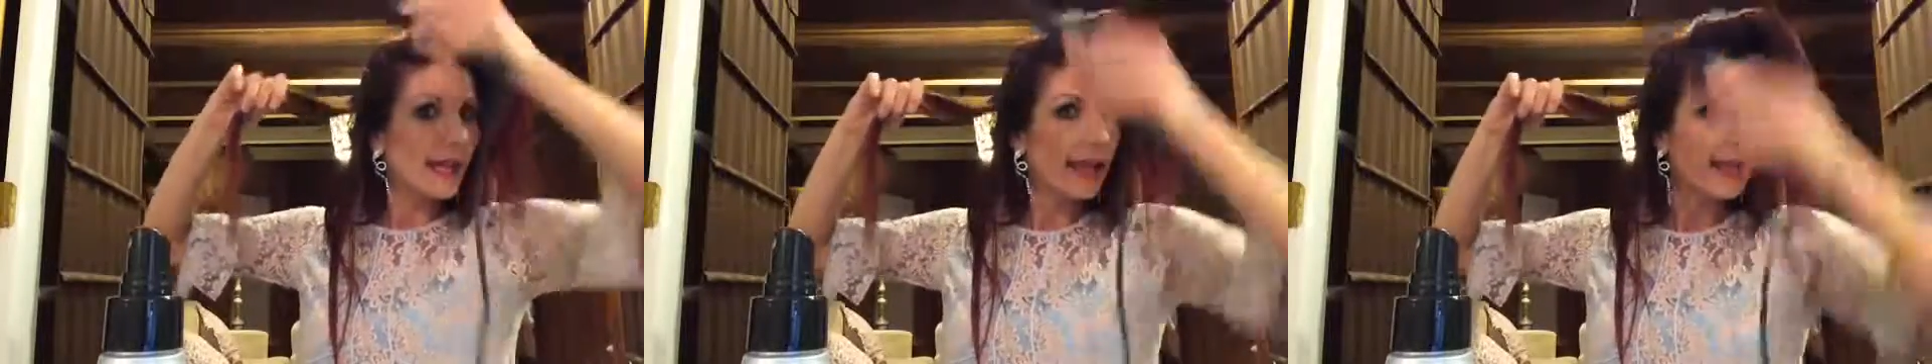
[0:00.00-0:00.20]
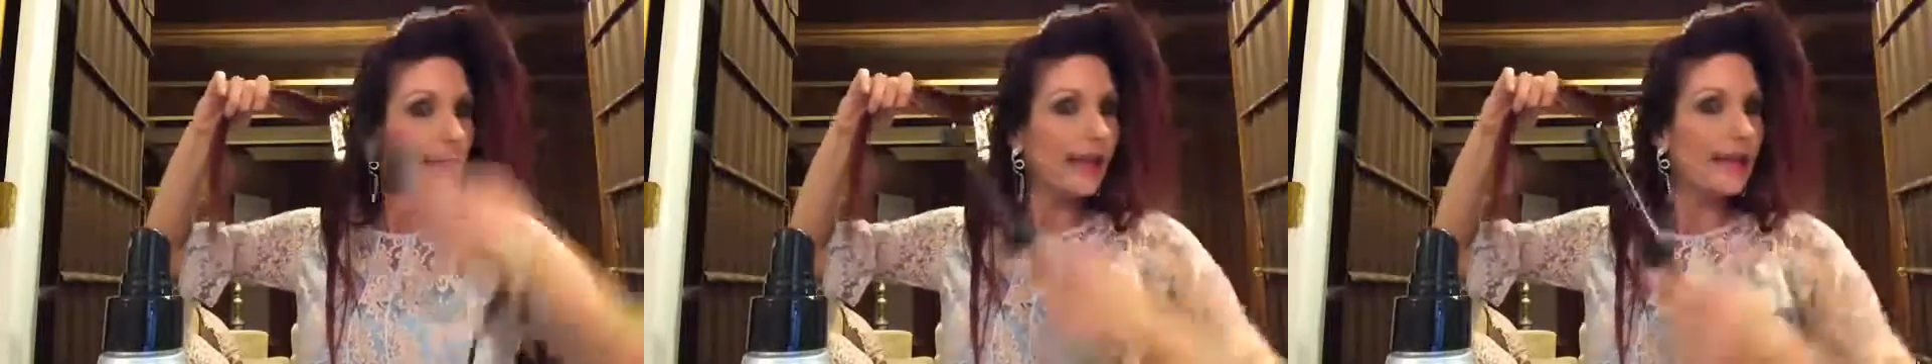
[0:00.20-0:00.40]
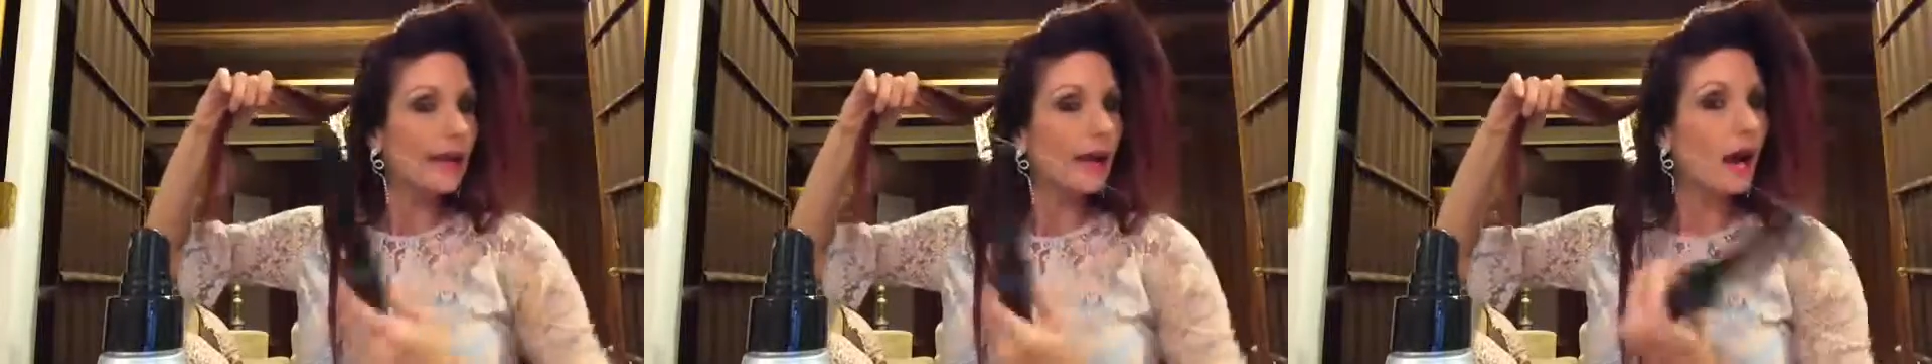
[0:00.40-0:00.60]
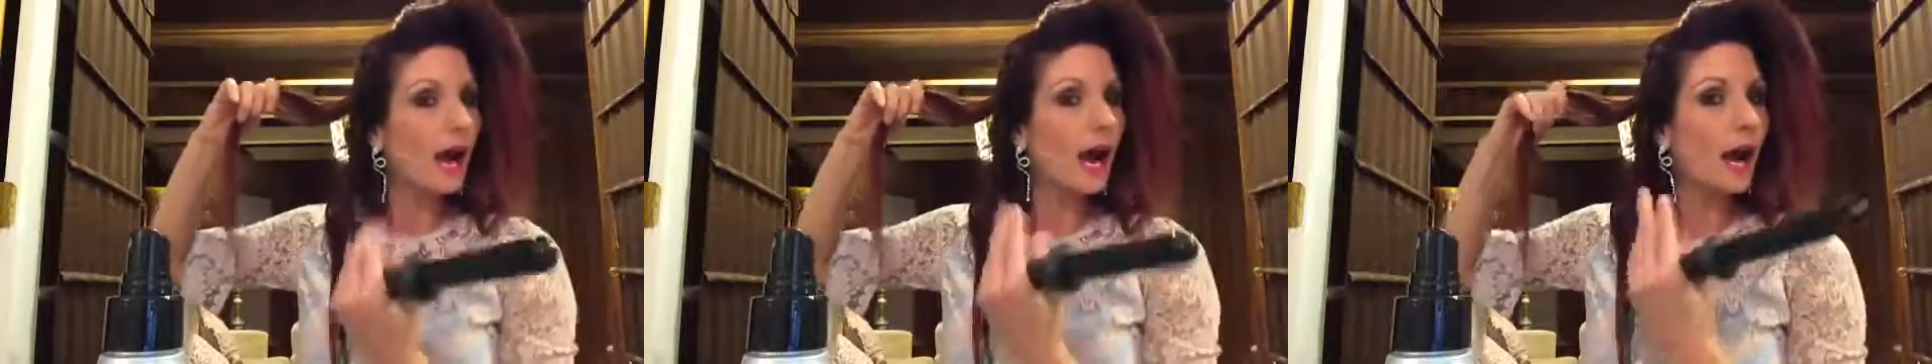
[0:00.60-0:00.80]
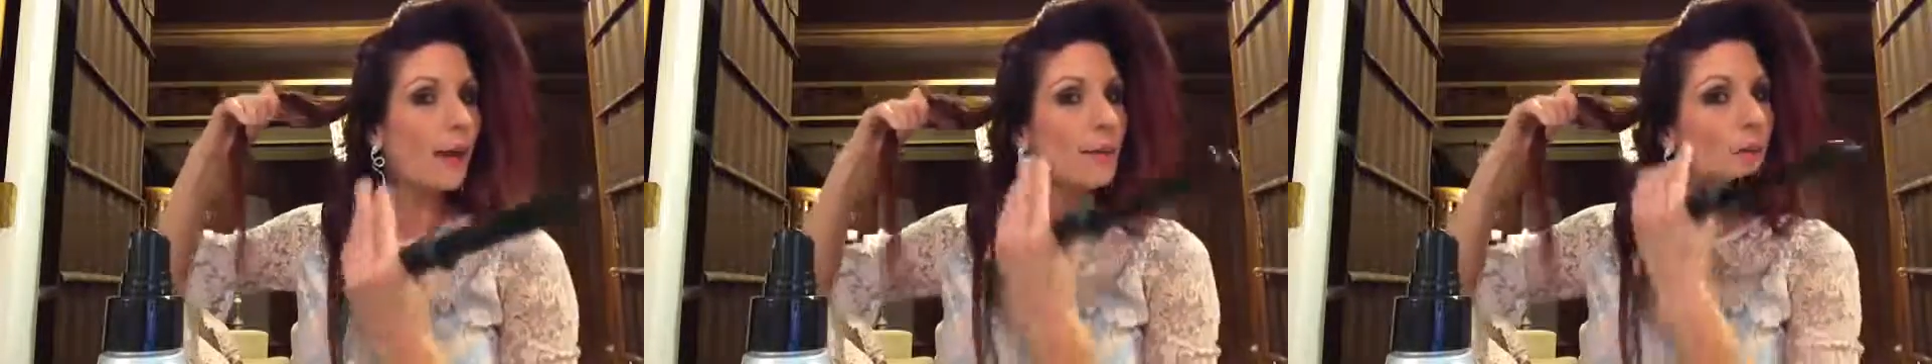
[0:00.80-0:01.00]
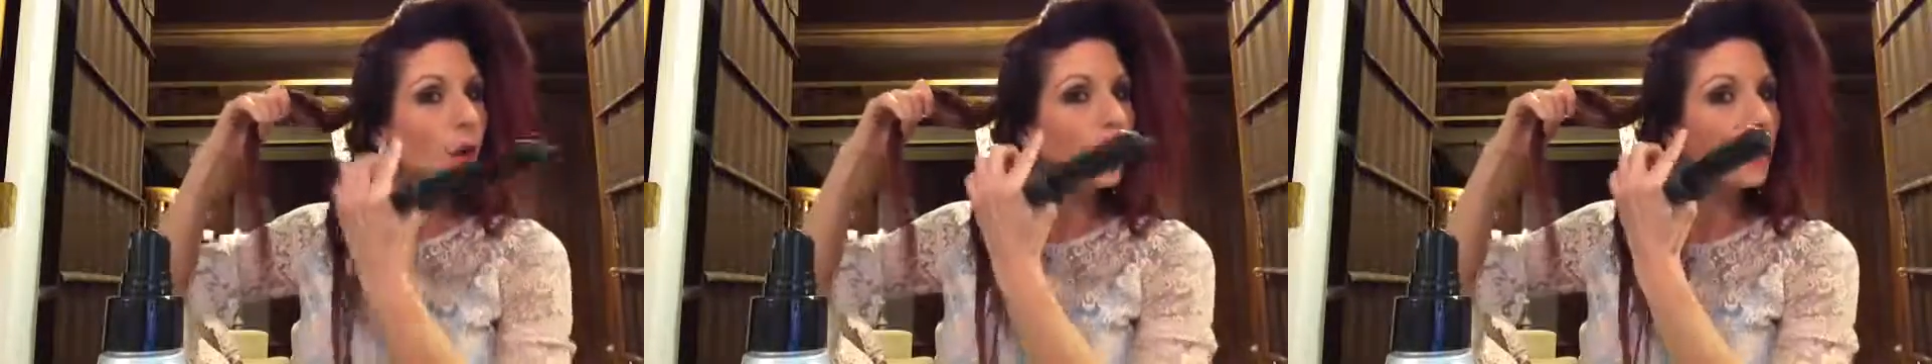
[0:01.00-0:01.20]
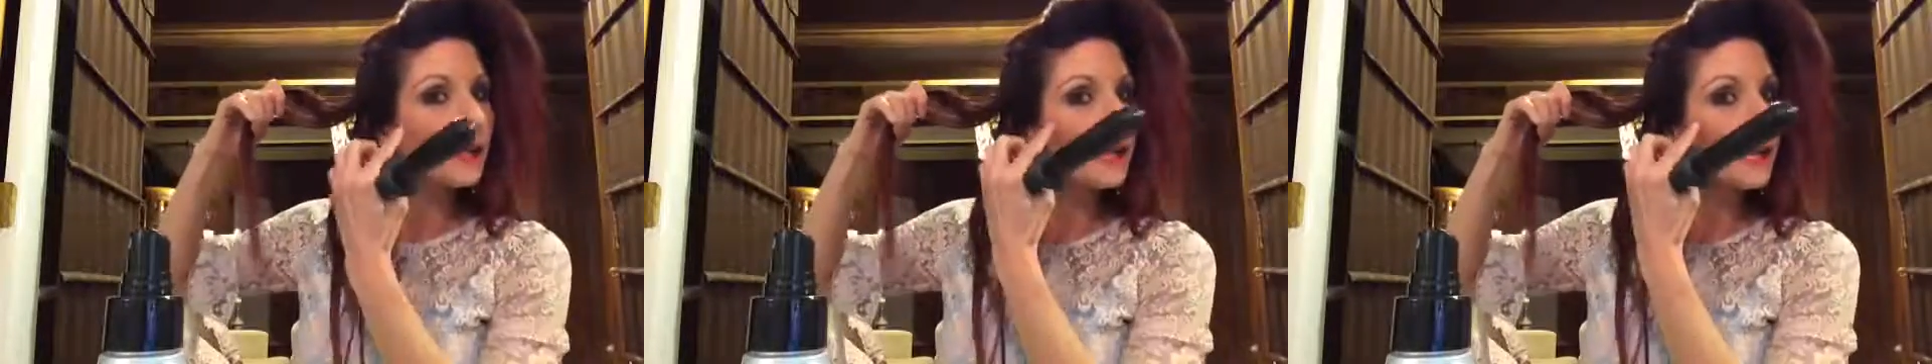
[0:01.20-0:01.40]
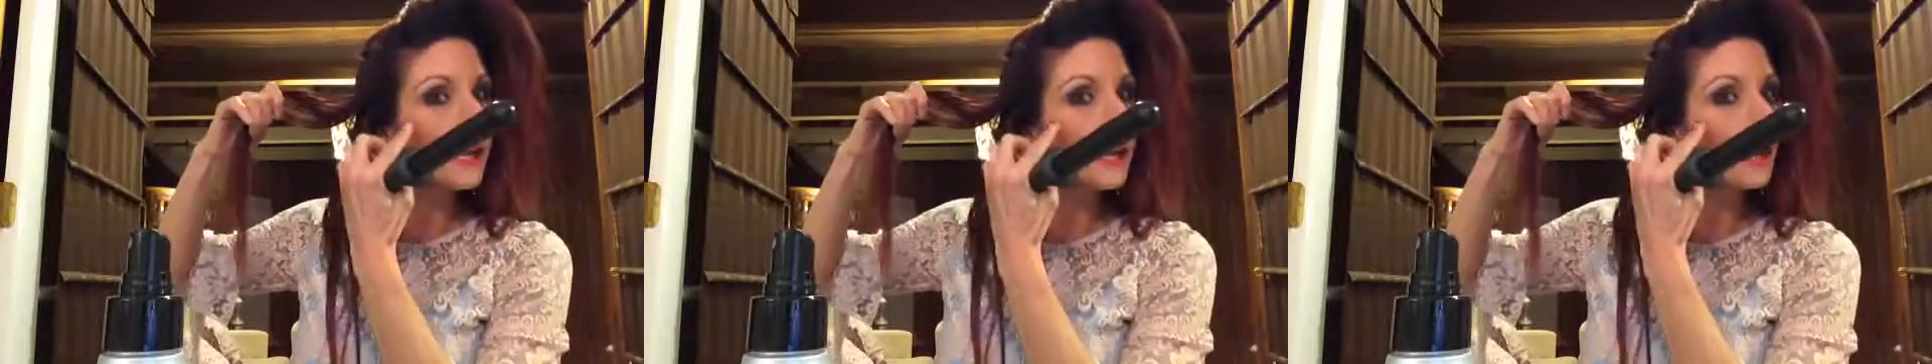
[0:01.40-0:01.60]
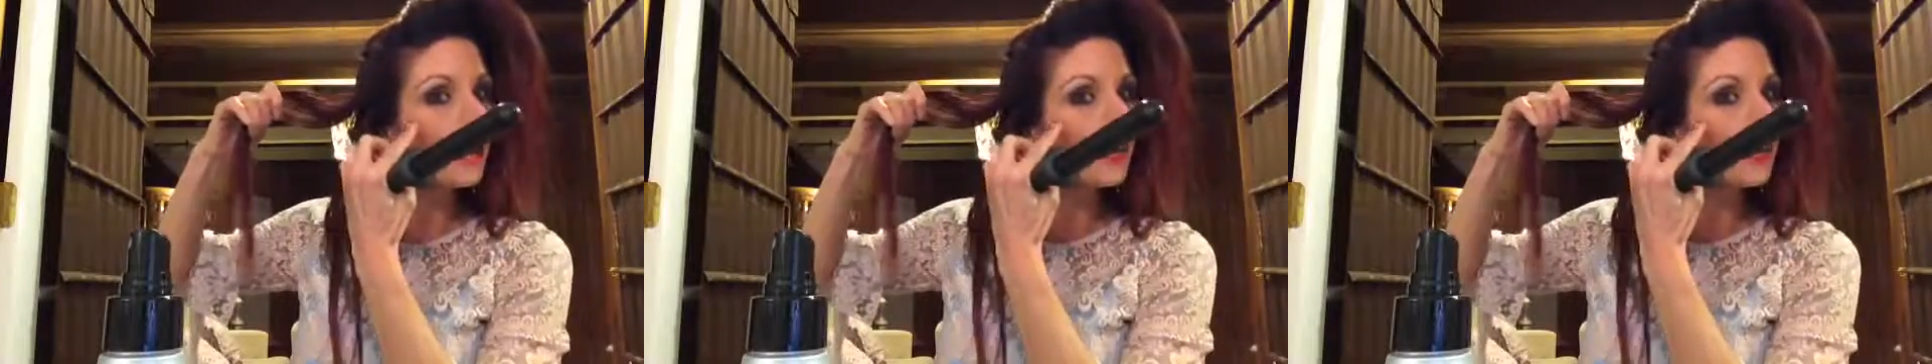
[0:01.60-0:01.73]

and I'm marking